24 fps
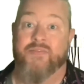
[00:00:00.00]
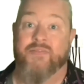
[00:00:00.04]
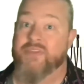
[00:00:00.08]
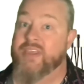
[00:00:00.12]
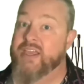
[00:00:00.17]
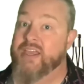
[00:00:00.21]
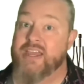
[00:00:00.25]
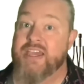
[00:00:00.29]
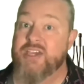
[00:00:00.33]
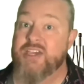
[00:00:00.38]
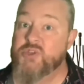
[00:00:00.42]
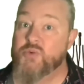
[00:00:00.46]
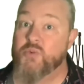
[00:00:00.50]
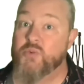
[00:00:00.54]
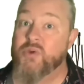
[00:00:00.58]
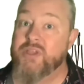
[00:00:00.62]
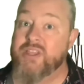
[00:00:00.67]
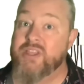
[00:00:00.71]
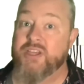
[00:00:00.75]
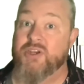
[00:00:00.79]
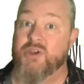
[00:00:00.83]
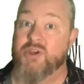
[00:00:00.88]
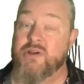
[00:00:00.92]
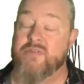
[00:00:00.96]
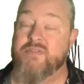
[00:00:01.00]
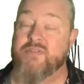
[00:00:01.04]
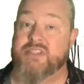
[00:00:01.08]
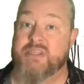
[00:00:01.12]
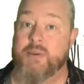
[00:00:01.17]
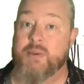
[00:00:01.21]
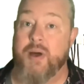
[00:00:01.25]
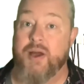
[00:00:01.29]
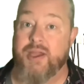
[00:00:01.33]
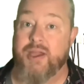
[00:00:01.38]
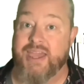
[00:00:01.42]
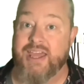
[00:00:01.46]
And he's really nervous
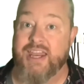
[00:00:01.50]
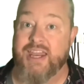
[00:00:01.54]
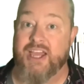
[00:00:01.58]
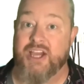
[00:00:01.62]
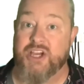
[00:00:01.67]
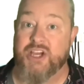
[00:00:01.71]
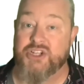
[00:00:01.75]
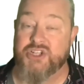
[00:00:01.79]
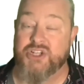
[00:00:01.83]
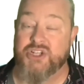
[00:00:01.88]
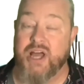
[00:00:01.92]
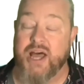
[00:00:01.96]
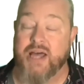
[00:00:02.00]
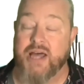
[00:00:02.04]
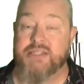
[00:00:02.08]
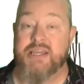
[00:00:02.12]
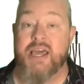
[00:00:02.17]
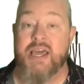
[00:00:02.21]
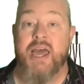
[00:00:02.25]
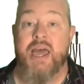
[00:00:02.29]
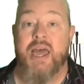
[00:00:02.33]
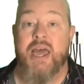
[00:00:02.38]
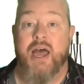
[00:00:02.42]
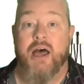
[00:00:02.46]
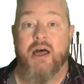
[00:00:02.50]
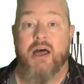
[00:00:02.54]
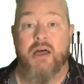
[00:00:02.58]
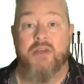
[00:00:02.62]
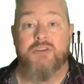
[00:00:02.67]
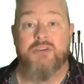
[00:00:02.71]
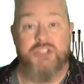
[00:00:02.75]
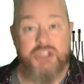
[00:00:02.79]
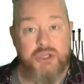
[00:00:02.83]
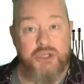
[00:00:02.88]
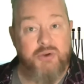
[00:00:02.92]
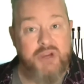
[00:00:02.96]
about getting a shot.
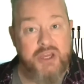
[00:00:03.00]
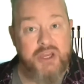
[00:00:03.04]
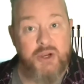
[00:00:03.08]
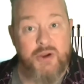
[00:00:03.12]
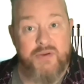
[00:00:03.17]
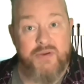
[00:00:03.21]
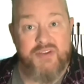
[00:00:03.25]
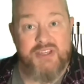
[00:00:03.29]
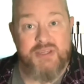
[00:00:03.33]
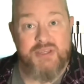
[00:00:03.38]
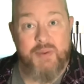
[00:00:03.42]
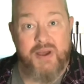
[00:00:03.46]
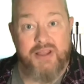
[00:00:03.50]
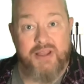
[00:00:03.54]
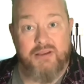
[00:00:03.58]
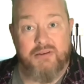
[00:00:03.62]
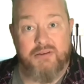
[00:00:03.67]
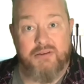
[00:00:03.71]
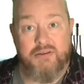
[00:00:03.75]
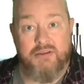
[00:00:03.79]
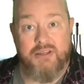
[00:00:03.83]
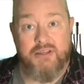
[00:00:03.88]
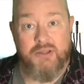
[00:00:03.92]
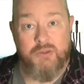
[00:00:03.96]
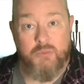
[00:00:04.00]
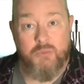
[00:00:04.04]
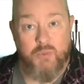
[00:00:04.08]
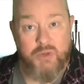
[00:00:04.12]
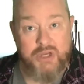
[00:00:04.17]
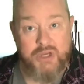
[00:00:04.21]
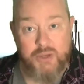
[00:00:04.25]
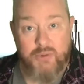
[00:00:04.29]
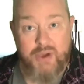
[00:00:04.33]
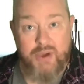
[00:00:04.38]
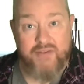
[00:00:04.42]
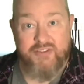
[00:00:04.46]
Do you get nervous about when
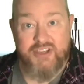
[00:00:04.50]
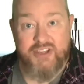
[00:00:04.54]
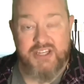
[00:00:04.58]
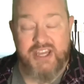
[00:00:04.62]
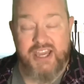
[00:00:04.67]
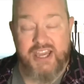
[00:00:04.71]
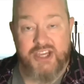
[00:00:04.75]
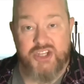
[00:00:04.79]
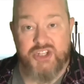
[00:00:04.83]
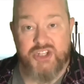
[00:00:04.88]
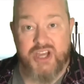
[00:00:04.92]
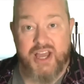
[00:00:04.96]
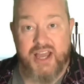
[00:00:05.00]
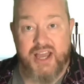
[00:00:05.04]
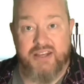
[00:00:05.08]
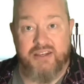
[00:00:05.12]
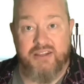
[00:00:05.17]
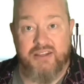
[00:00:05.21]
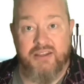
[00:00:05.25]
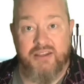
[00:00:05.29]
you have to take a shot?